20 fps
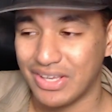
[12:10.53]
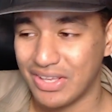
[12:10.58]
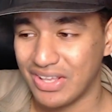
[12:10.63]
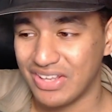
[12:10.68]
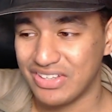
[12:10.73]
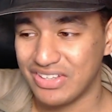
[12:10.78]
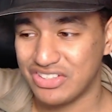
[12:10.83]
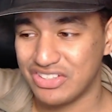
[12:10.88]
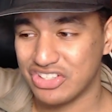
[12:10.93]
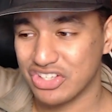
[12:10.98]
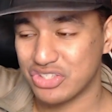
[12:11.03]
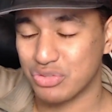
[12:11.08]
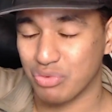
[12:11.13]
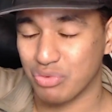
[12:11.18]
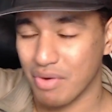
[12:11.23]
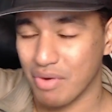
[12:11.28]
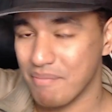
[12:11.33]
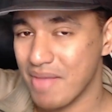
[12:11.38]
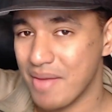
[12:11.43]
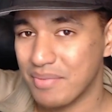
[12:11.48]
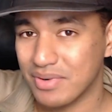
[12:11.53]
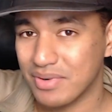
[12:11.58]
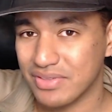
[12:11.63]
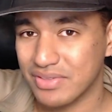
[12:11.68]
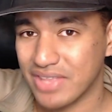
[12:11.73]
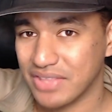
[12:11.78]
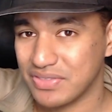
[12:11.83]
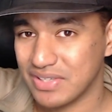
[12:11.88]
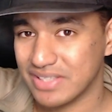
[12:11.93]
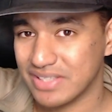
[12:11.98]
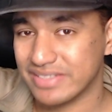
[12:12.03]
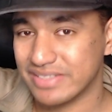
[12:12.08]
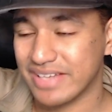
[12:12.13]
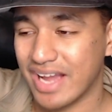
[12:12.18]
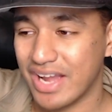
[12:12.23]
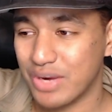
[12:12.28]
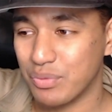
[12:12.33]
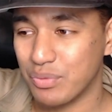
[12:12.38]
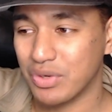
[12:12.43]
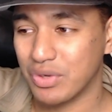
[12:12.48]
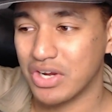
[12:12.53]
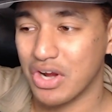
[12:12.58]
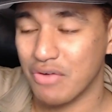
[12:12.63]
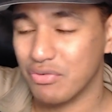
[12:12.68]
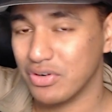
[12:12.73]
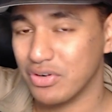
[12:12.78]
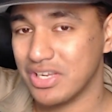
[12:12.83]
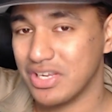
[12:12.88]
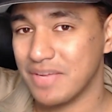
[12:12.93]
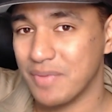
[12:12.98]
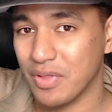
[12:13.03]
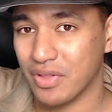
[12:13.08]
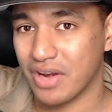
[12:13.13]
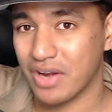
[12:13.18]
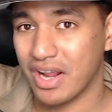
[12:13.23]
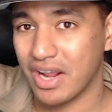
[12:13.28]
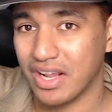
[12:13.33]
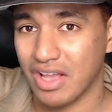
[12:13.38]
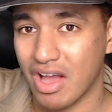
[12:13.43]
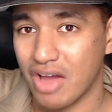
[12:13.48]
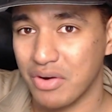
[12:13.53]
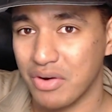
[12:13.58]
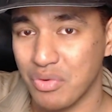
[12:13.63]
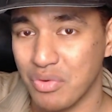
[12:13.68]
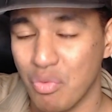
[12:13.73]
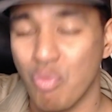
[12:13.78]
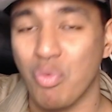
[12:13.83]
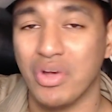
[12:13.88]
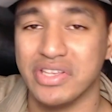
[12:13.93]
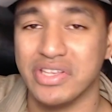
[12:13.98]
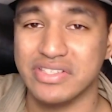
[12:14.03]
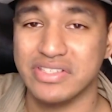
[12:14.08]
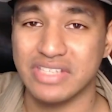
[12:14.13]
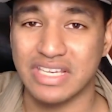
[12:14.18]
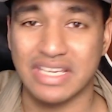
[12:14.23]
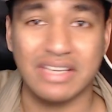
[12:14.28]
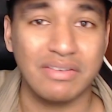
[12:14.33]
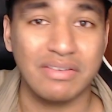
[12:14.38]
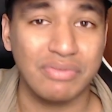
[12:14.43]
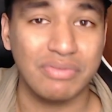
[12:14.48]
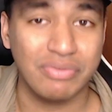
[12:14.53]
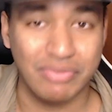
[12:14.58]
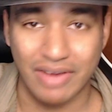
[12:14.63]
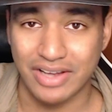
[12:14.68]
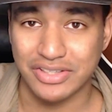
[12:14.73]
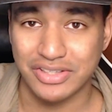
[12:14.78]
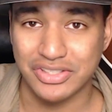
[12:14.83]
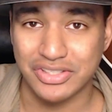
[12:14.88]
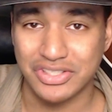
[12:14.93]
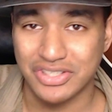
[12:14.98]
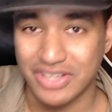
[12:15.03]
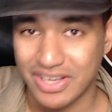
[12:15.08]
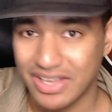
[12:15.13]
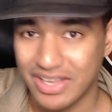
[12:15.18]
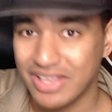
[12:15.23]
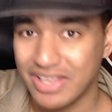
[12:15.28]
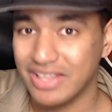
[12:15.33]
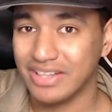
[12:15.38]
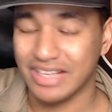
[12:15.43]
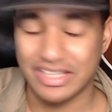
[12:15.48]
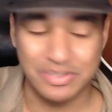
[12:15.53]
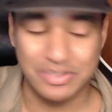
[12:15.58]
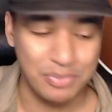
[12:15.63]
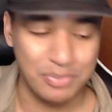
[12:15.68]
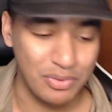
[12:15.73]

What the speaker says: Just remember that the entire recovery email that I got was in French. Let's move